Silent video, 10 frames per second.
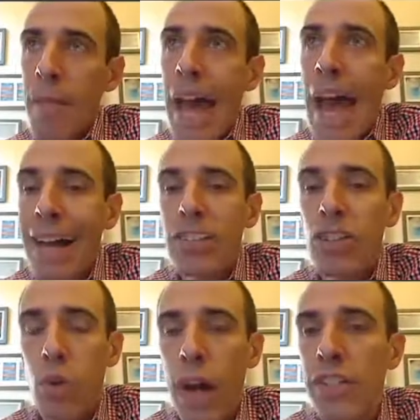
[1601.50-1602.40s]

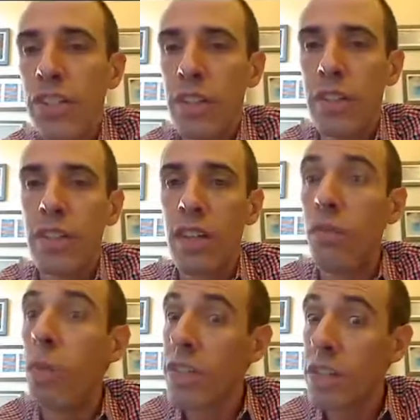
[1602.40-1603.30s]
ask questions
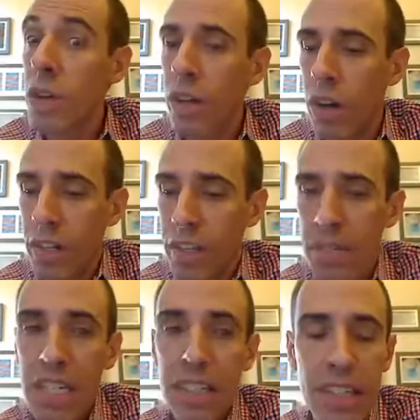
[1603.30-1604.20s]
of what's going on in the
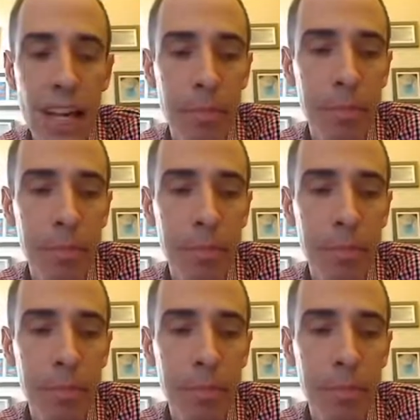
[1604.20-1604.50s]
PETM.